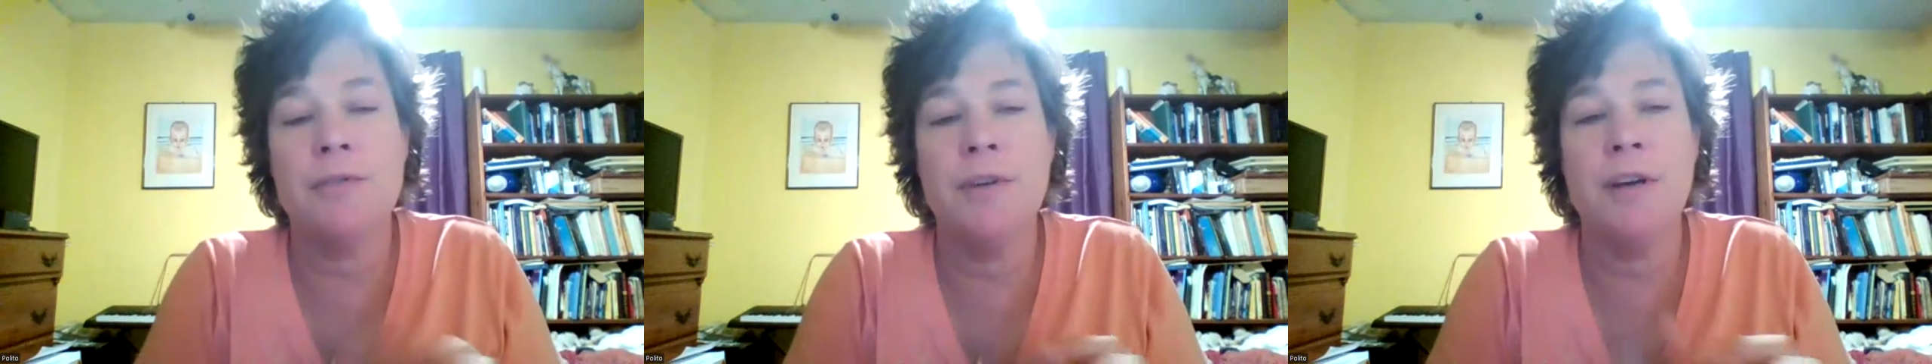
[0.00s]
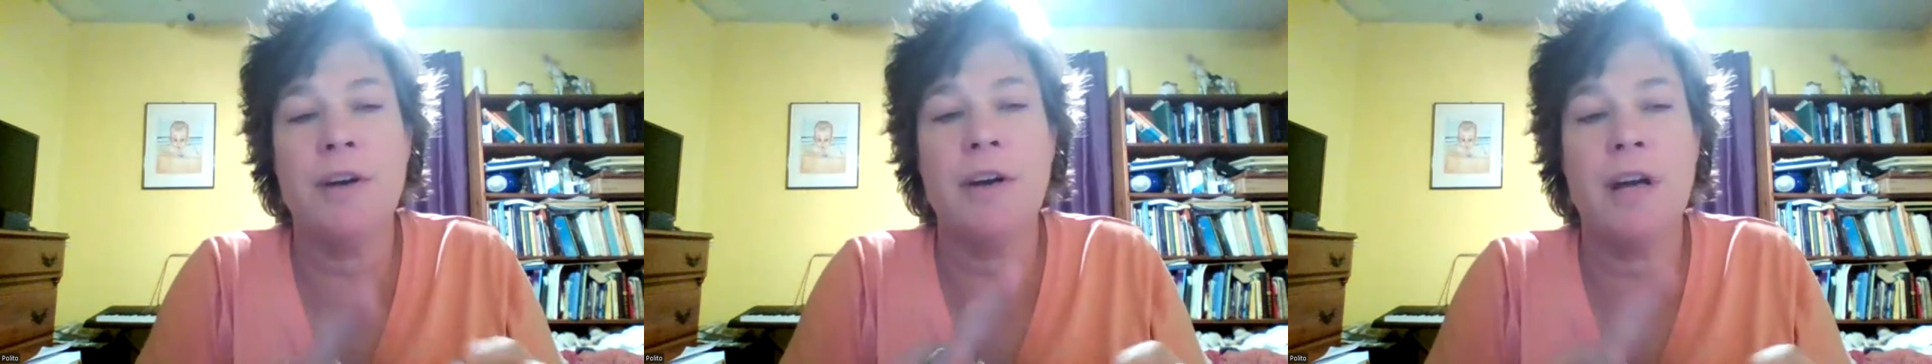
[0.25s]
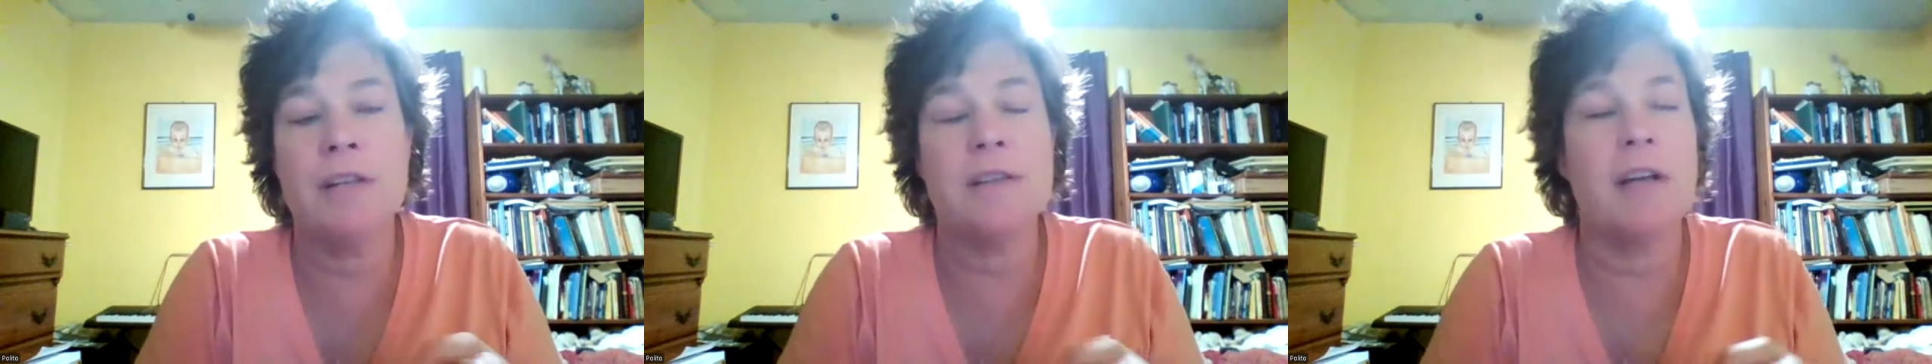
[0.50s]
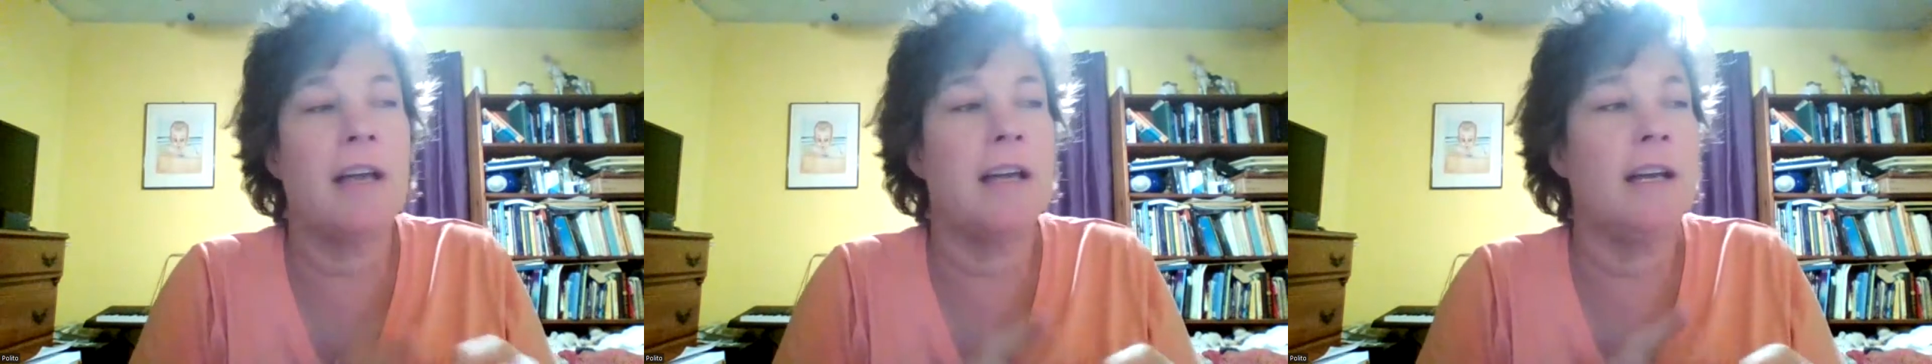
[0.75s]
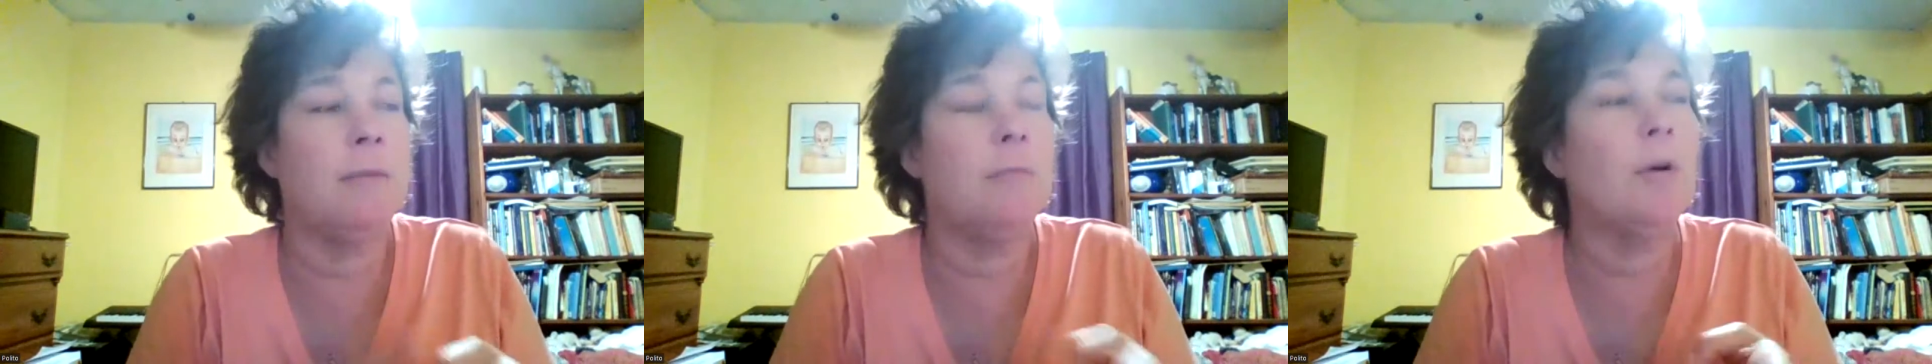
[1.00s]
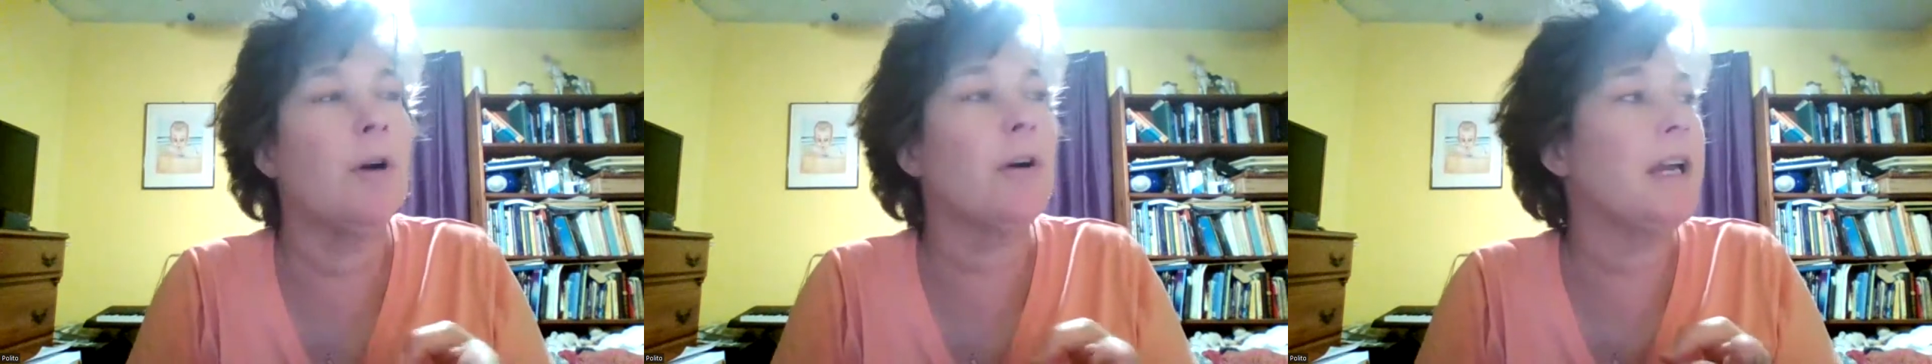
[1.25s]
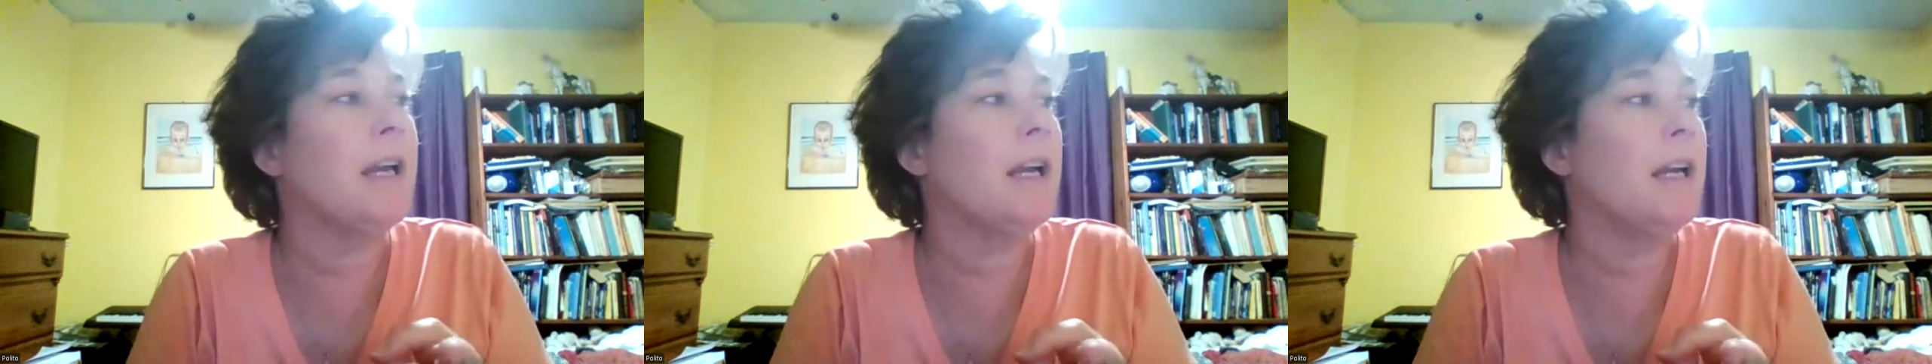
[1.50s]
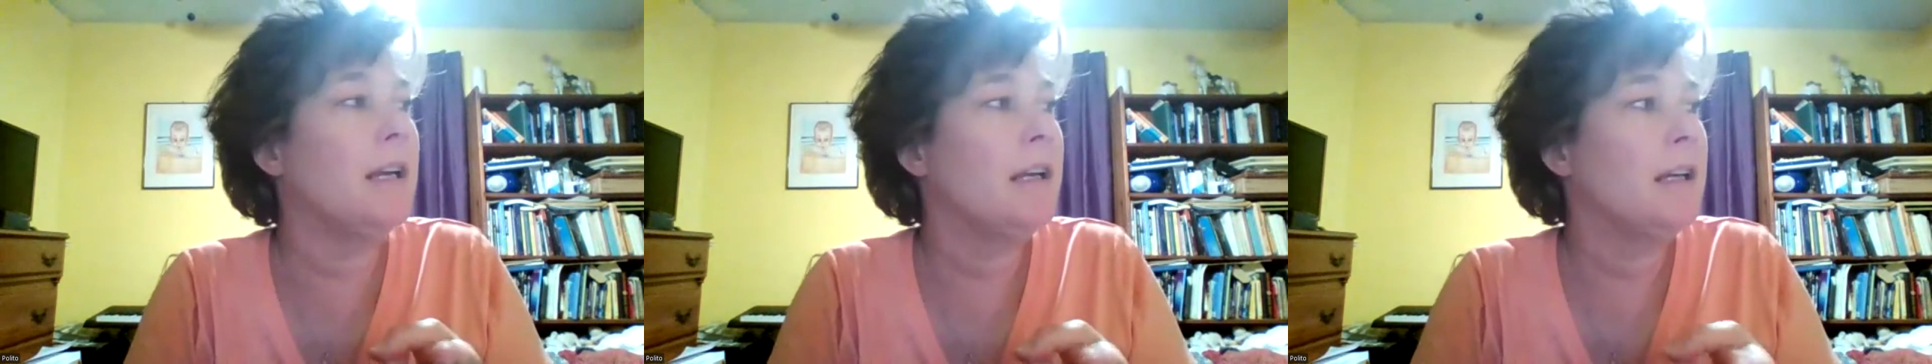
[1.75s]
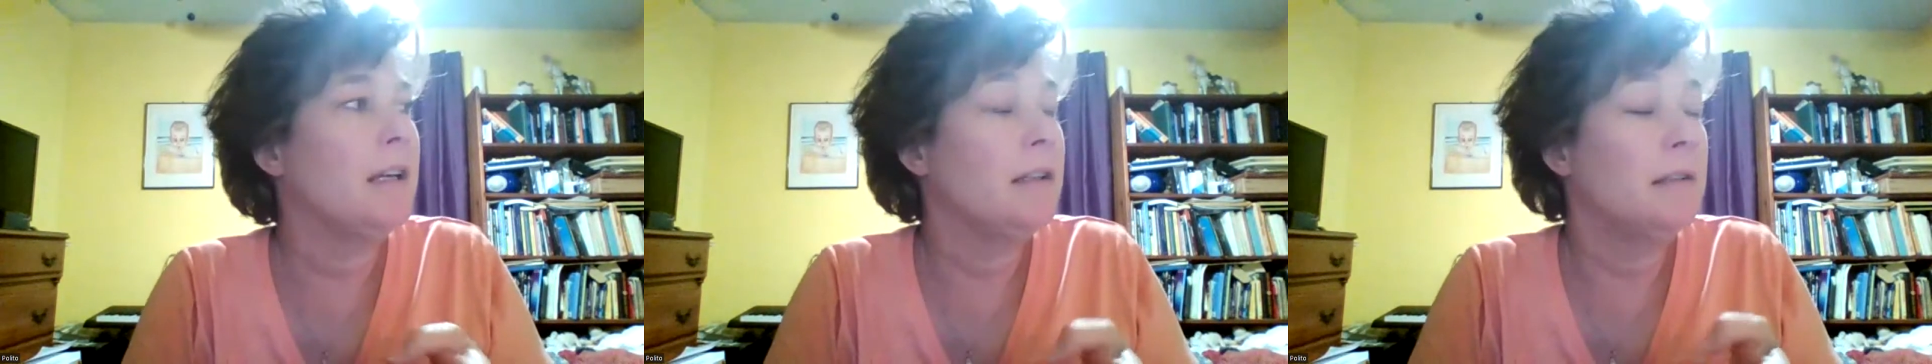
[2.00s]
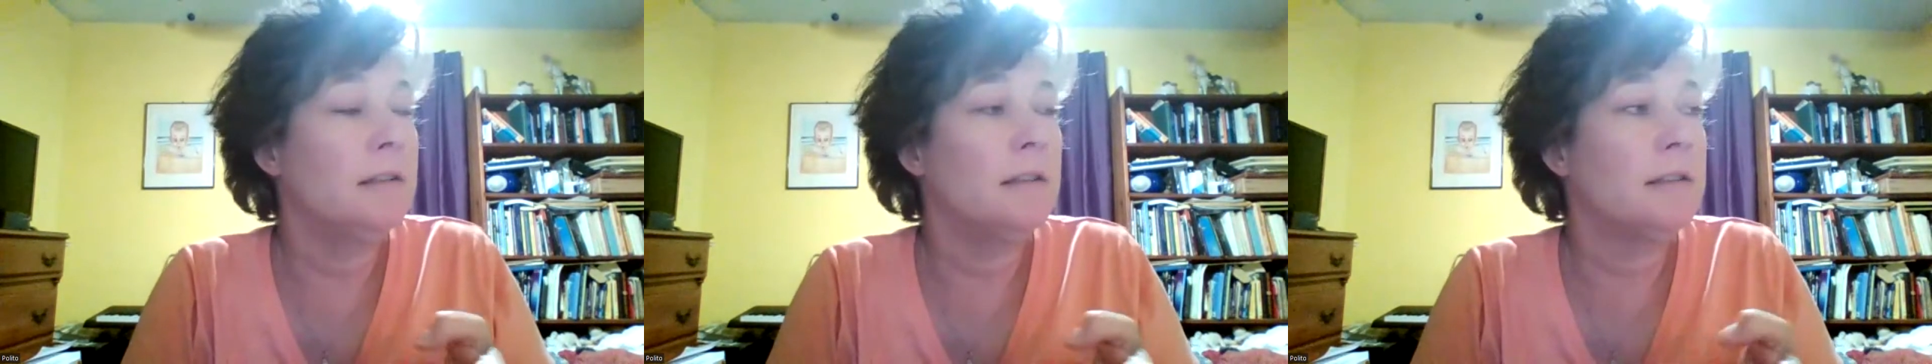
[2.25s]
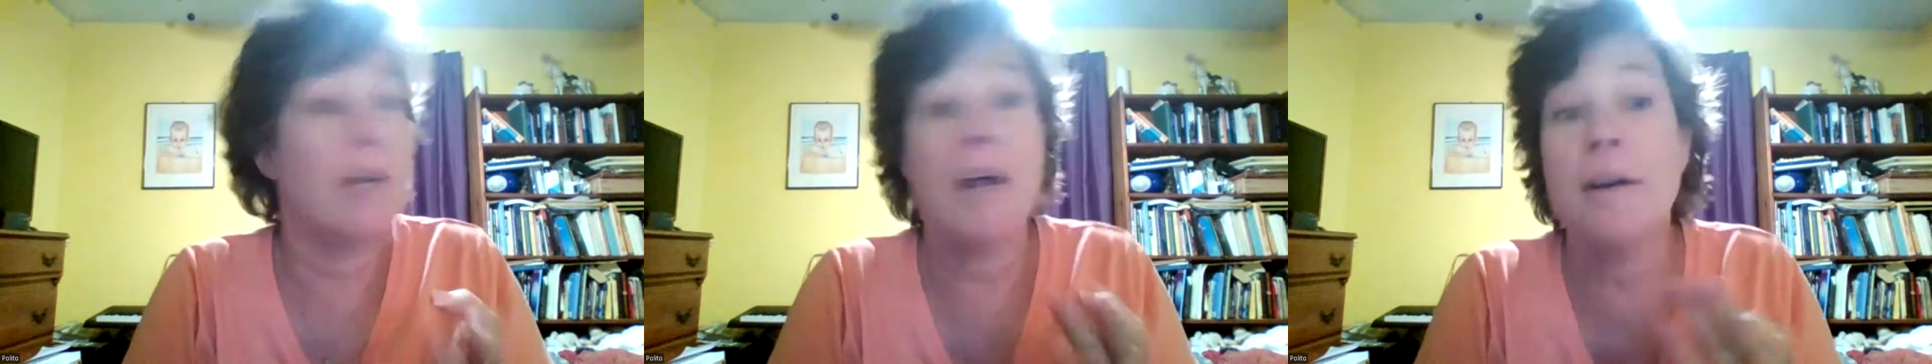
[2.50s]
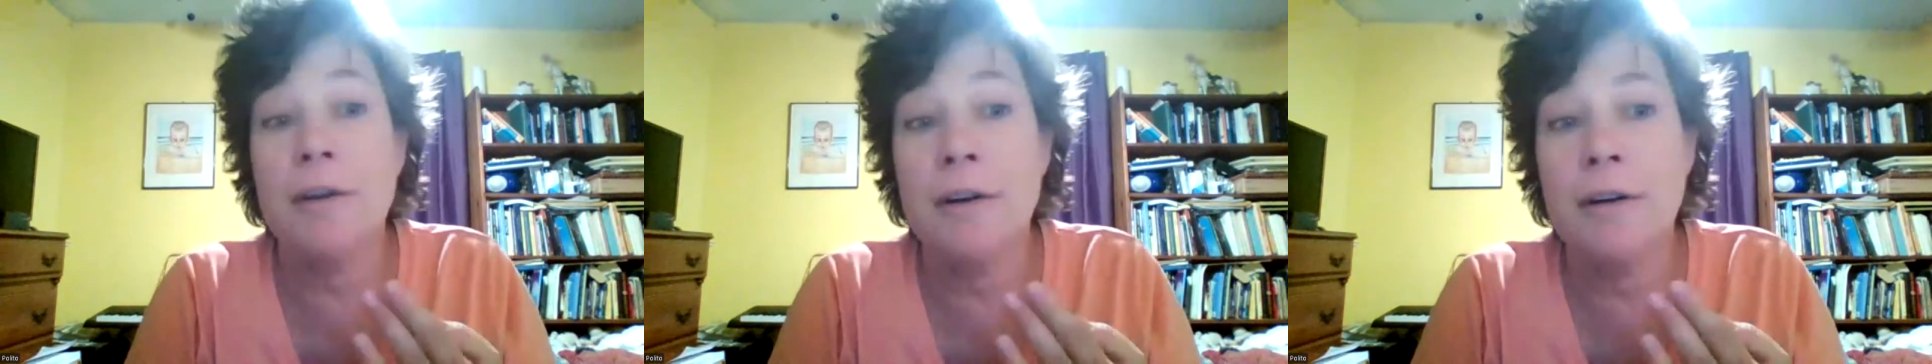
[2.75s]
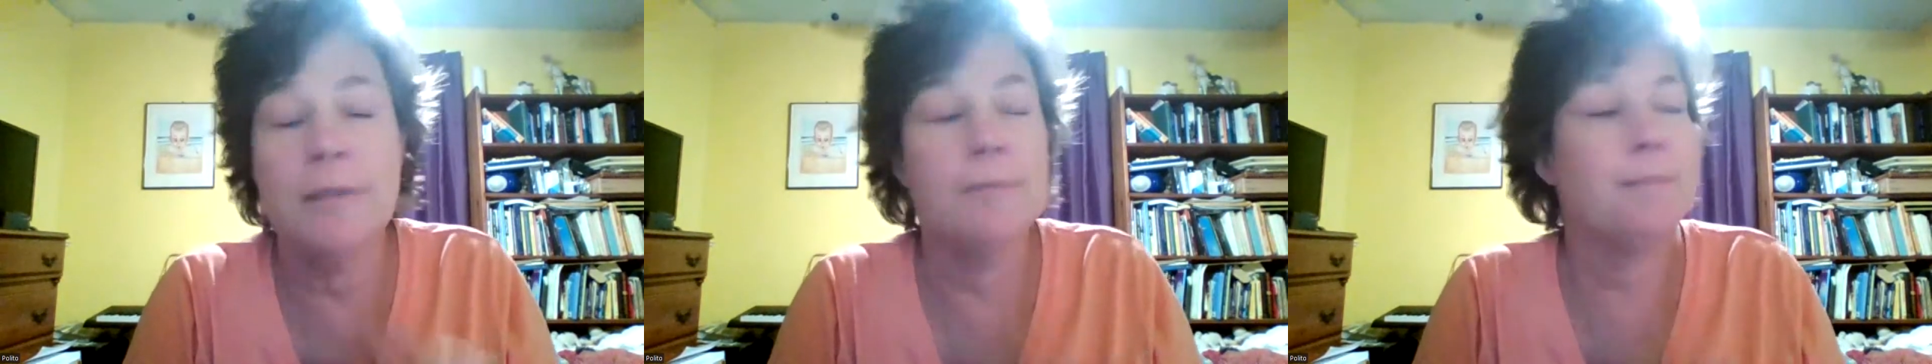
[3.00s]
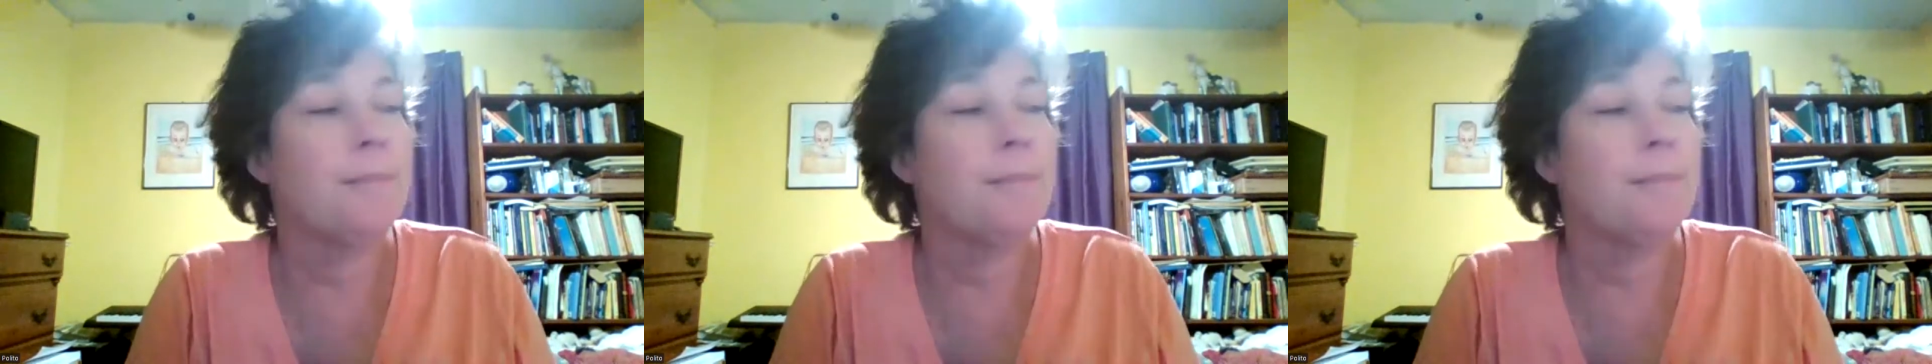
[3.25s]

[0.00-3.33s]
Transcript: fear, anxiety, worry, terror,